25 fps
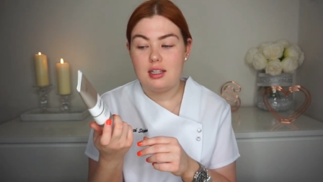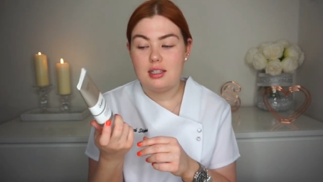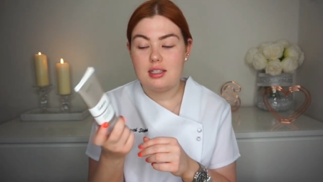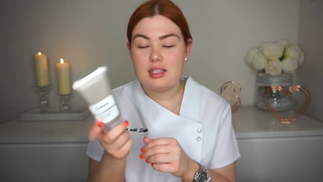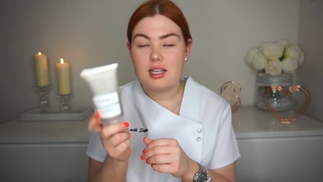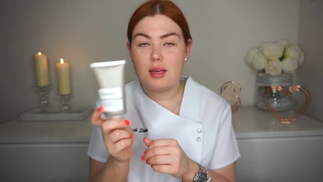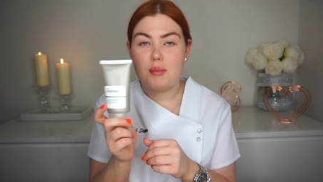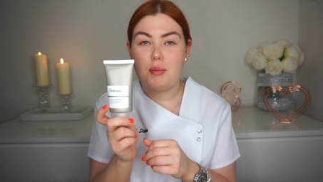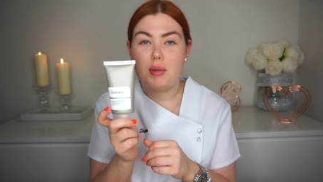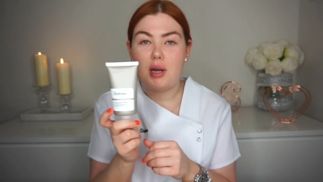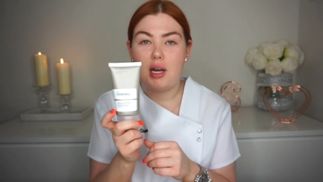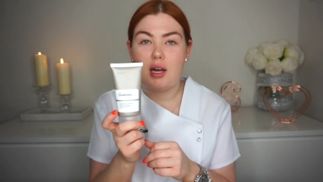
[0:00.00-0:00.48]

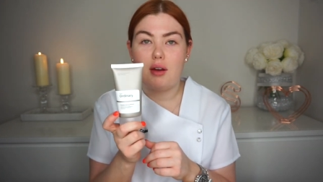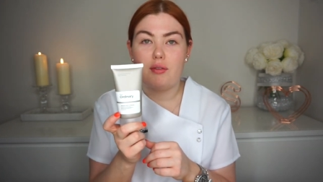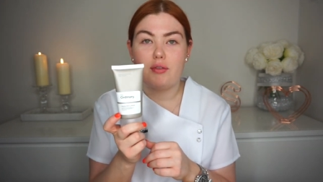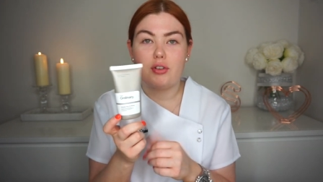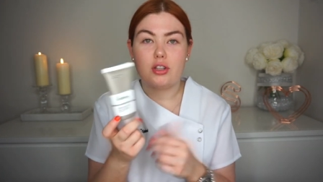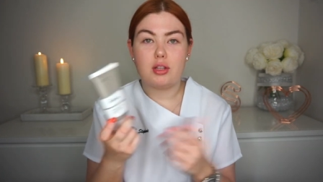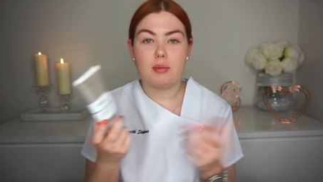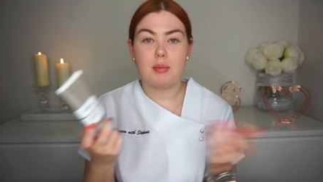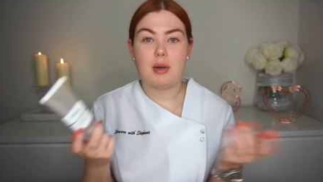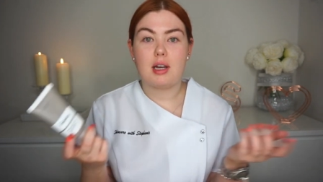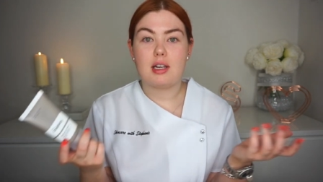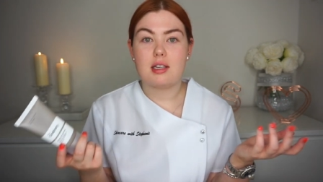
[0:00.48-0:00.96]
£10 for
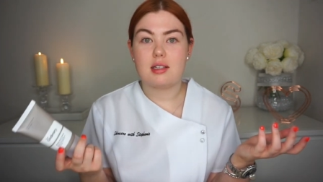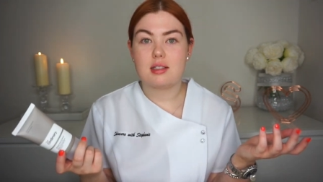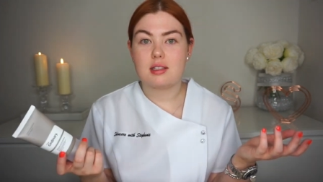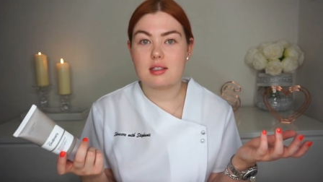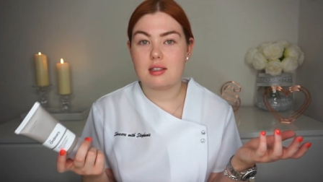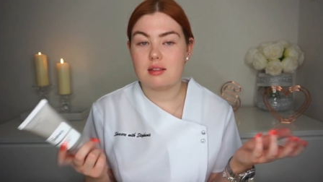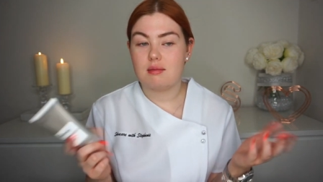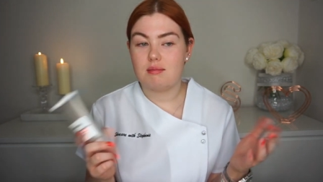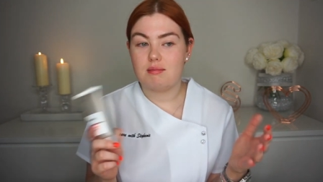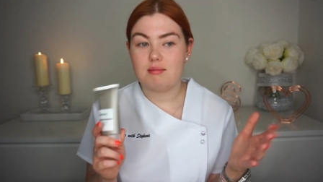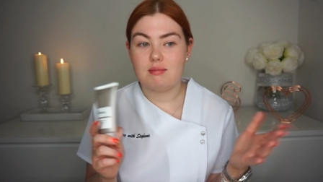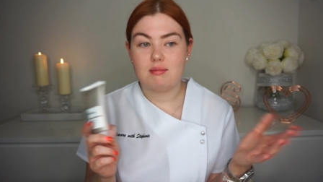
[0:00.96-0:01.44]
the
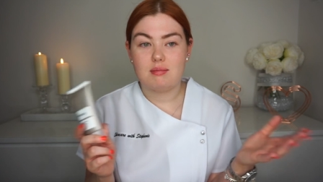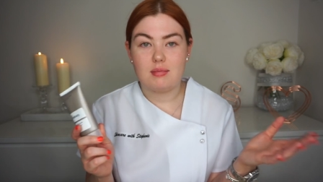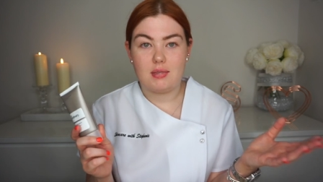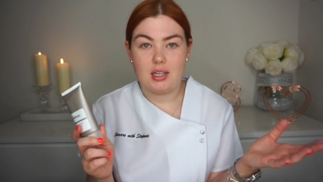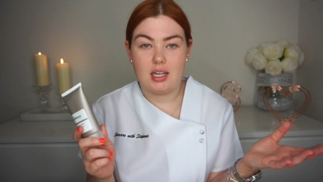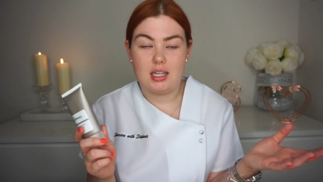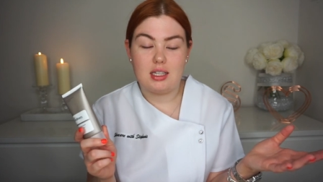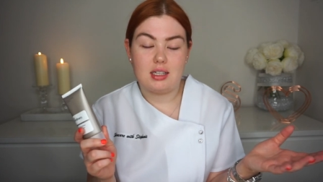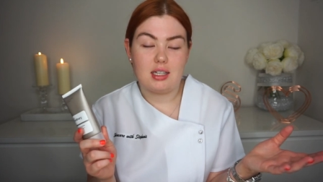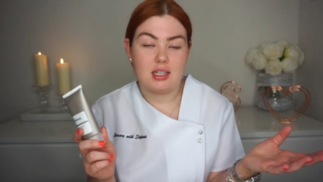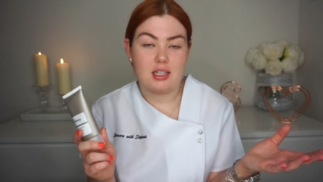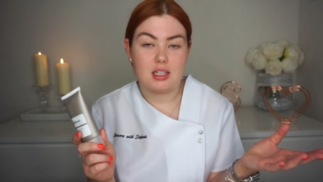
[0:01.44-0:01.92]
mask,
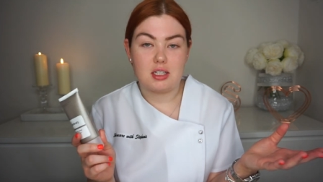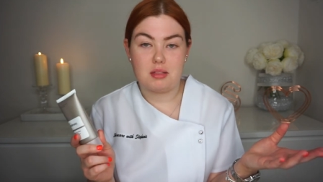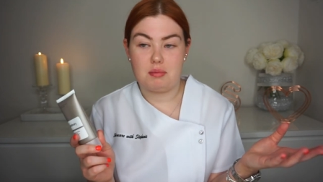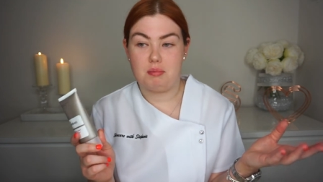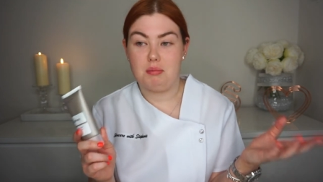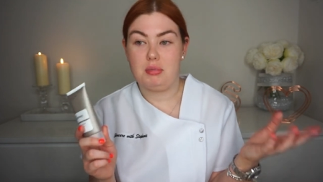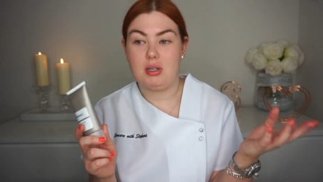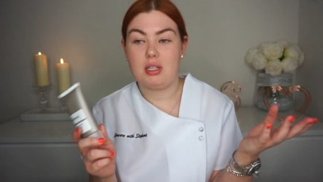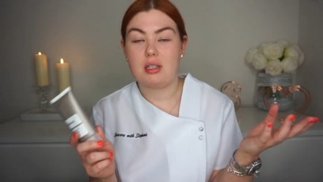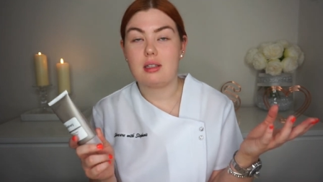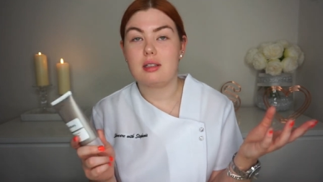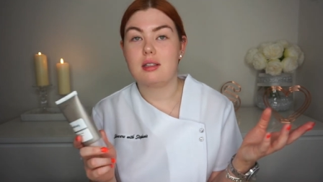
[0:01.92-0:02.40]
I think is
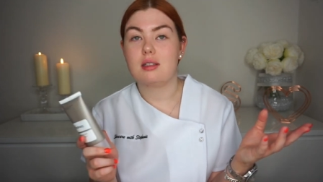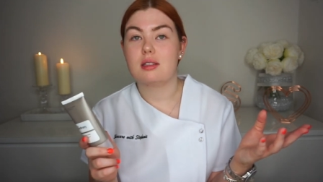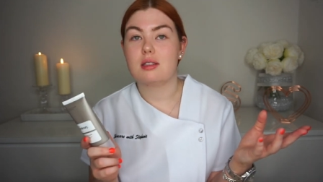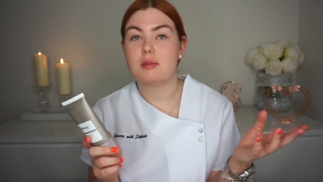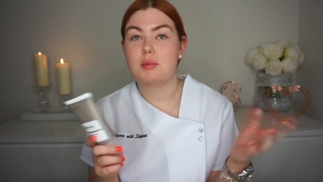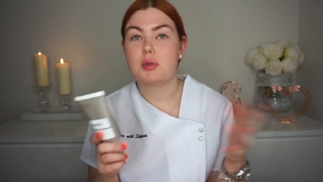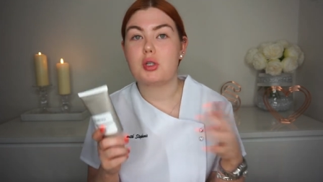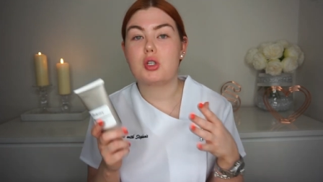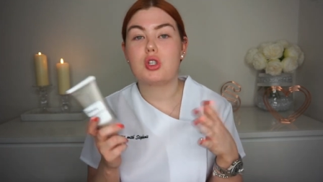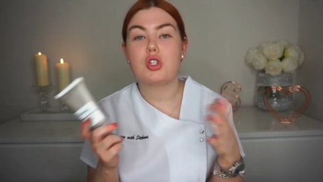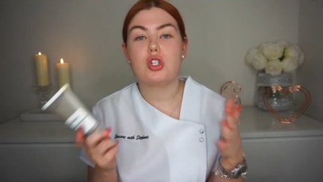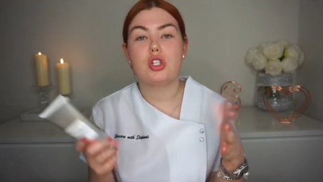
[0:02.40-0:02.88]
brilliant
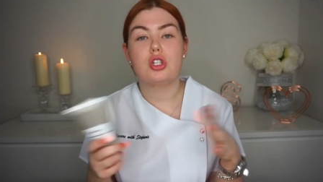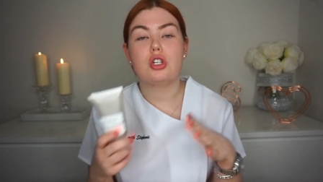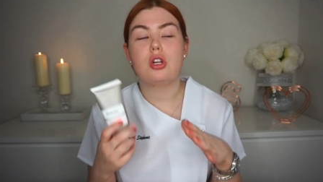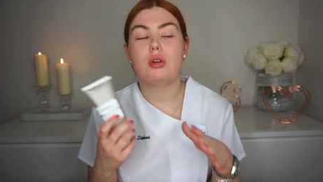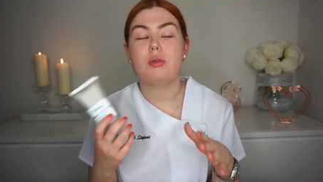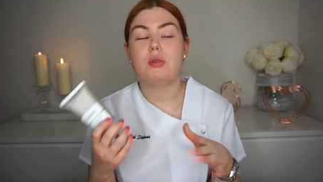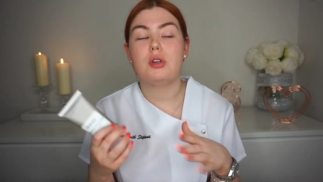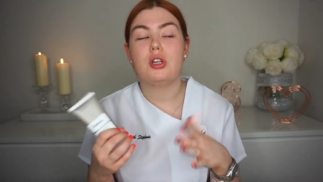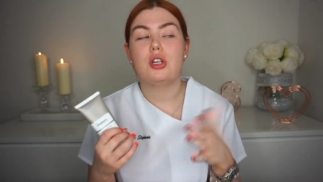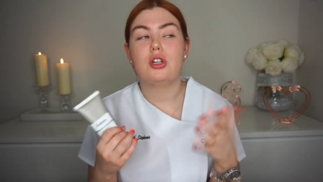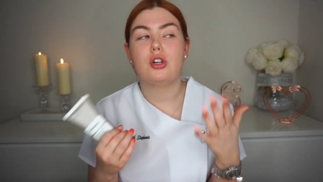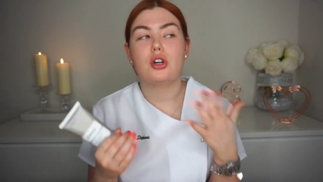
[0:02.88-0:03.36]
because
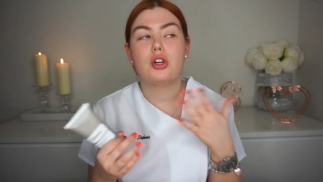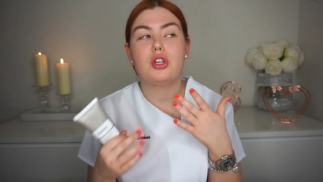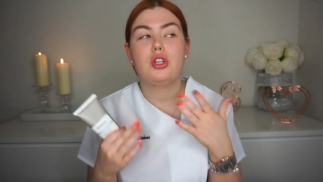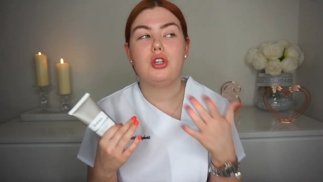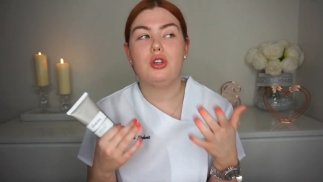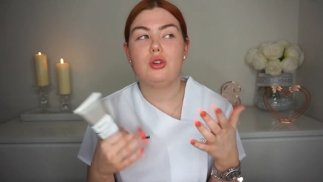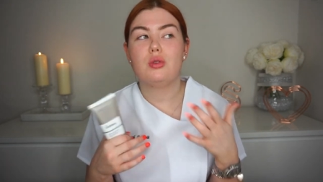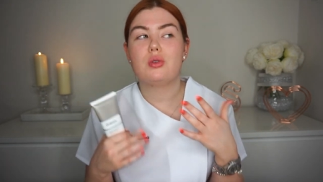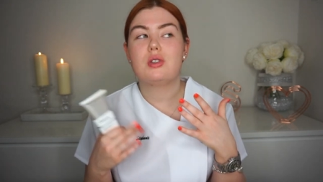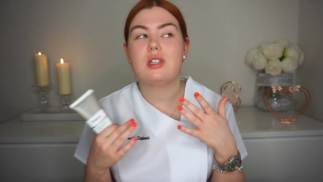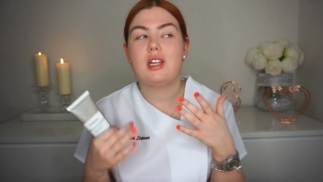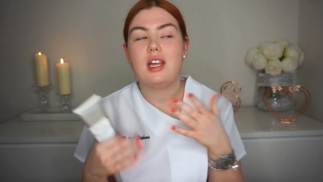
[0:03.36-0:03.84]
you're not
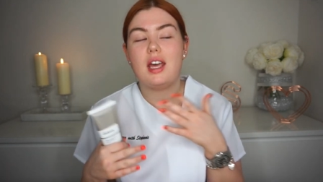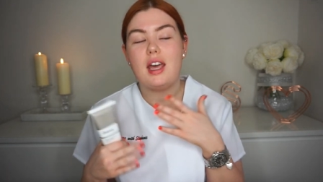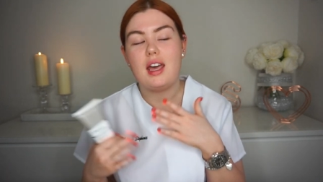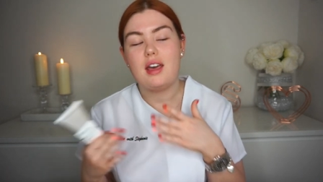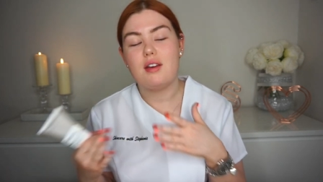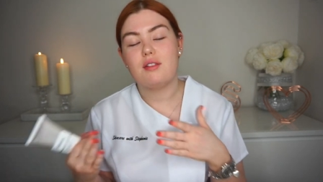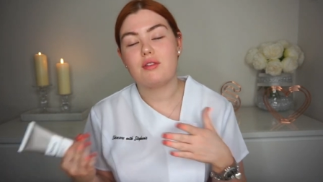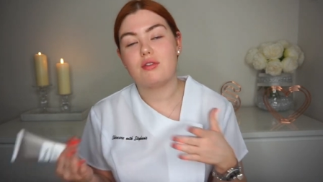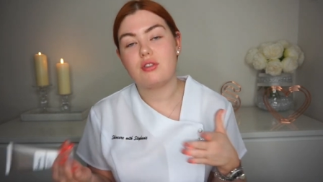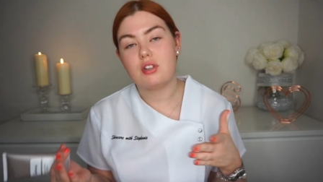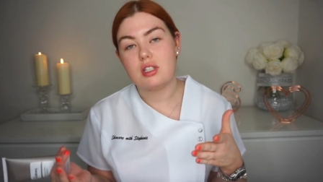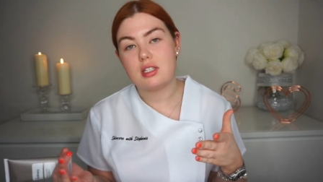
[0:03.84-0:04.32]
using it
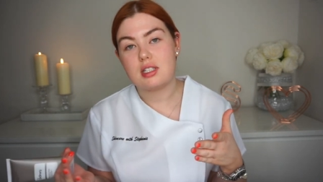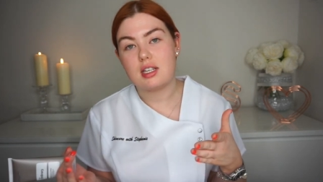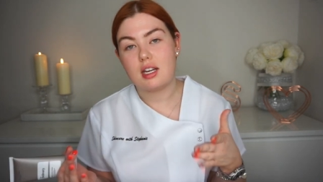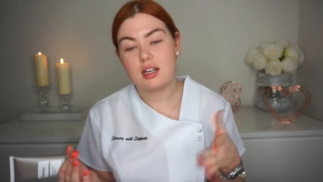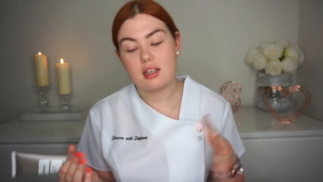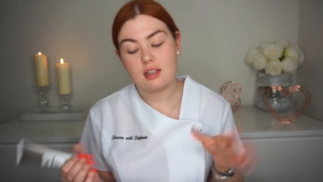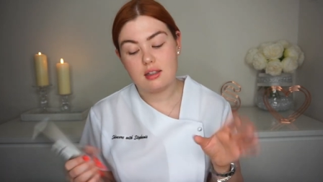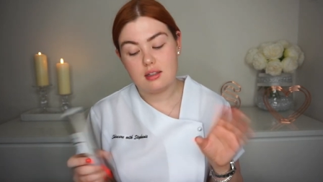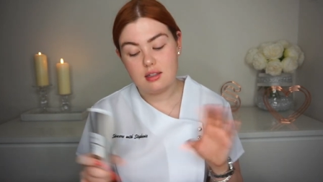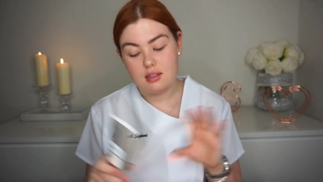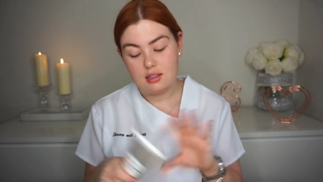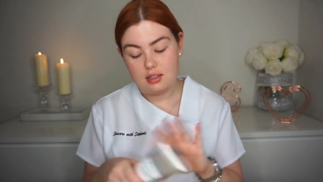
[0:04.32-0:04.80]
every
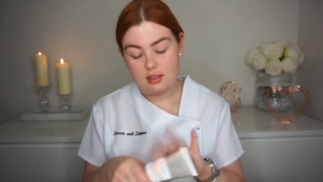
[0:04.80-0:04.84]
day.